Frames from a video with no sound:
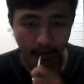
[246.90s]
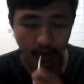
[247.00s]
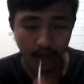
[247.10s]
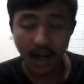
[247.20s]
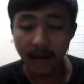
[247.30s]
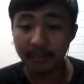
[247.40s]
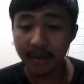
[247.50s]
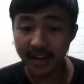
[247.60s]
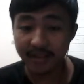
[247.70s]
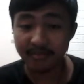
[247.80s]
I
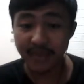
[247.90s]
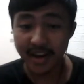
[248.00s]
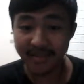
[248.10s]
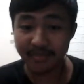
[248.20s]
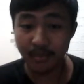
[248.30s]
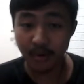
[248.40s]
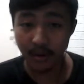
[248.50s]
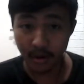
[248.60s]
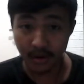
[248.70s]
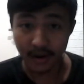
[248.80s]
might make
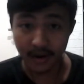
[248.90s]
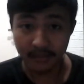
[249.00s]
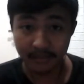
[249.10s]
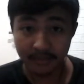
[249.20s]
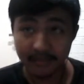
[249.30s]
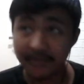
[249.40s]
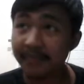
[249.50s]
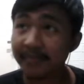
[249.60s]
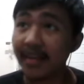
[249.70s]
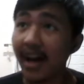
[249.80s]
more.
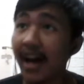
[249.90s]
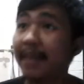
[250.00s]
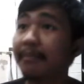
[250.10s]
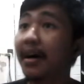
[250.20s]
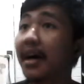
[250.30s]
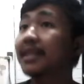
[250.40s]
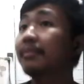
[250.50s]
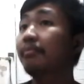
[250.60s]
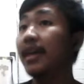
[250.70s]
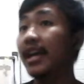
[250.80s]
I might
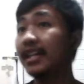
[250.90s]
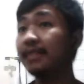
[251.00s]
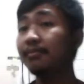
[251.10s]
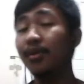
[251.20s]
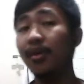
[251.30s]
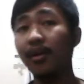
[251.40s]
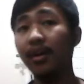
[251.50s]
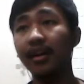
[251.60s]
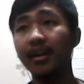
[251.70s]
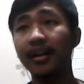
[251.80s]
make more.